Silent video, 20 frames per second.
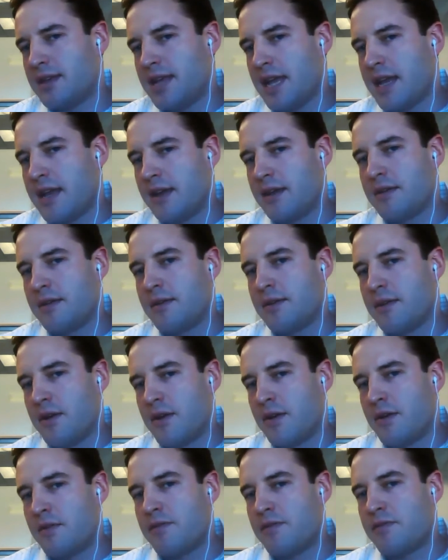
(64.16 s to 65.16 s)
the data
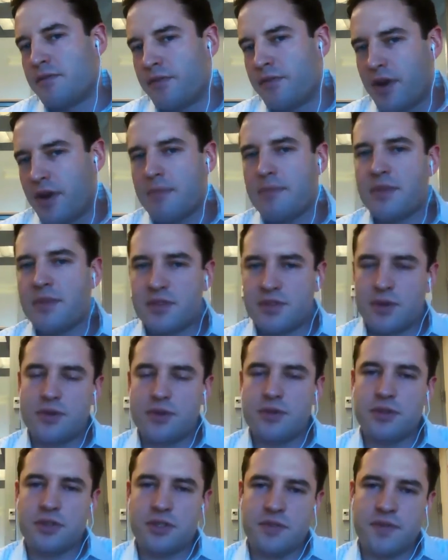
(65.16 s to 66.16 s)
from the
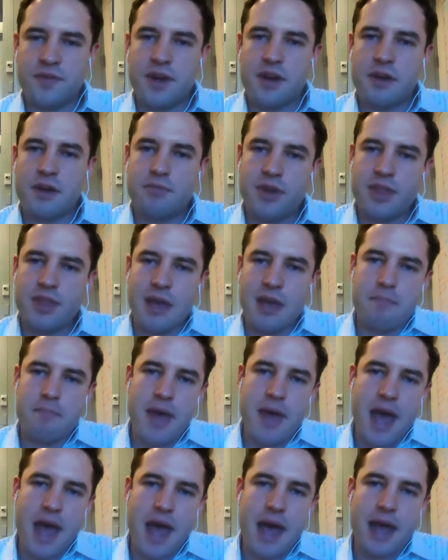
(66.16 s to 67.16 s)
social sphere and bring that
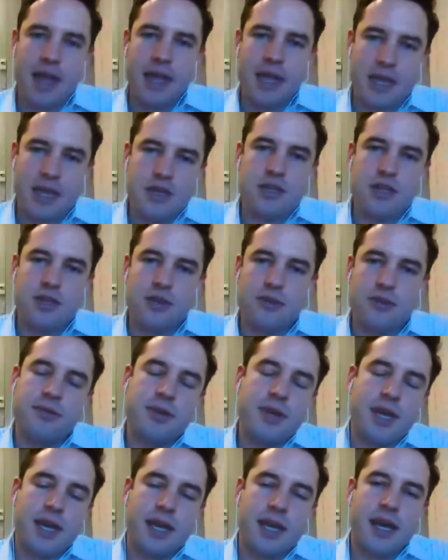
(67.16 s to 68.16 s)
back into